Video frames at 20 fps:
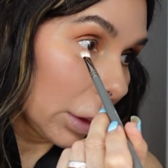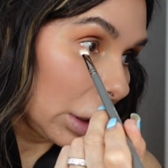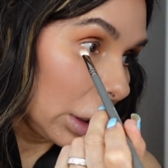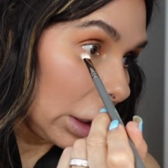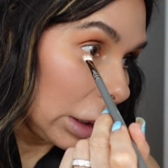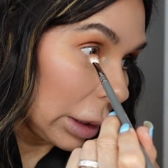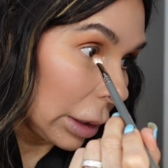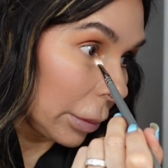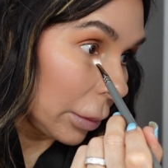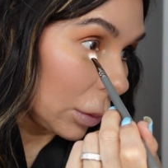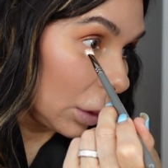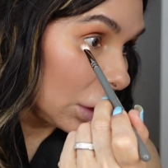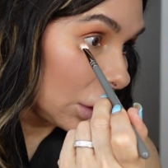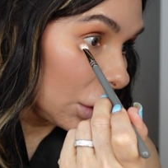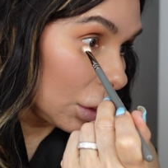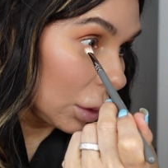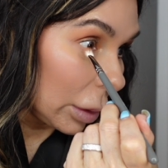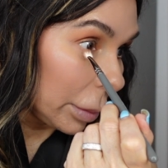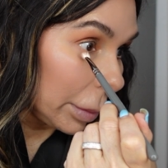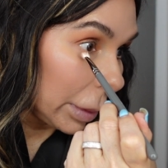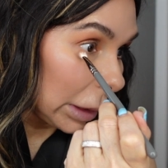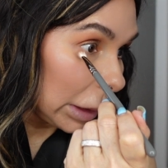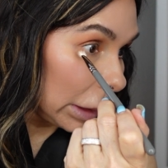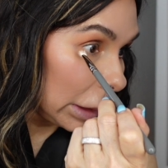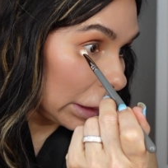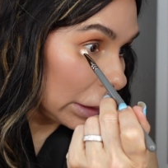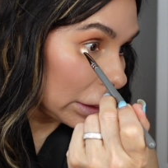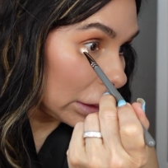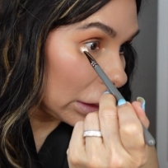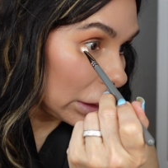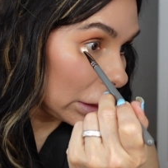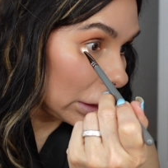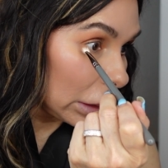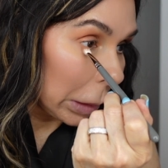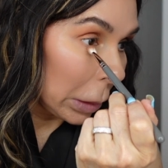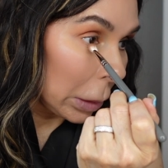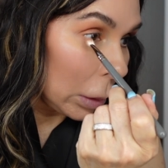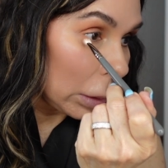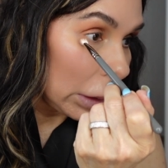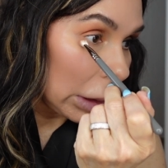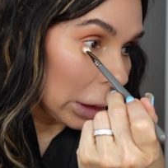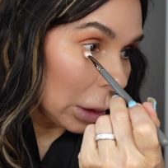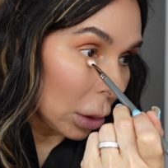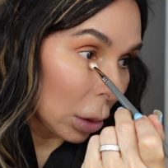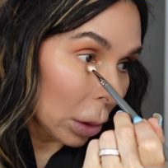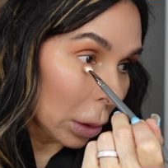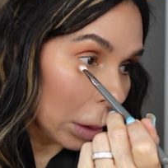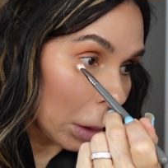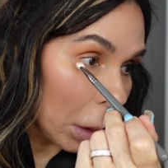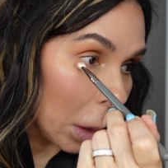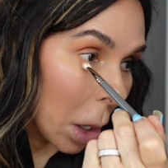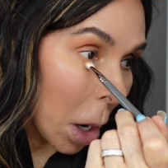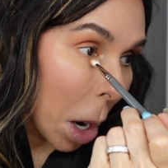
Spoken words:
and I'm going to apply it all along